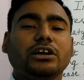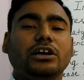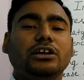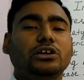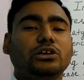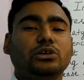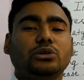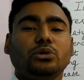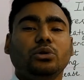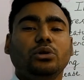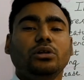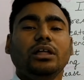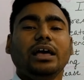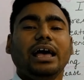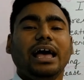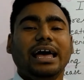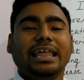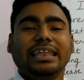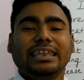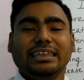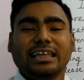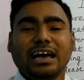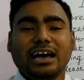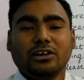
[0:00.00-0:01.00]
control
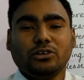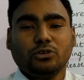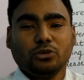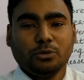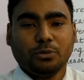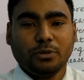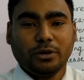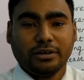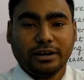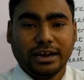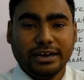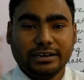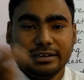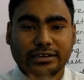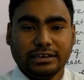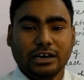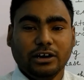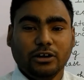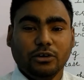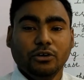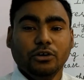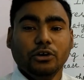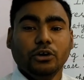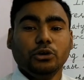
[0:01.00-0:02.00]
and not over right
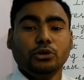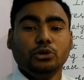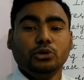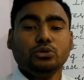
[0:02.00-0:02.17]
now.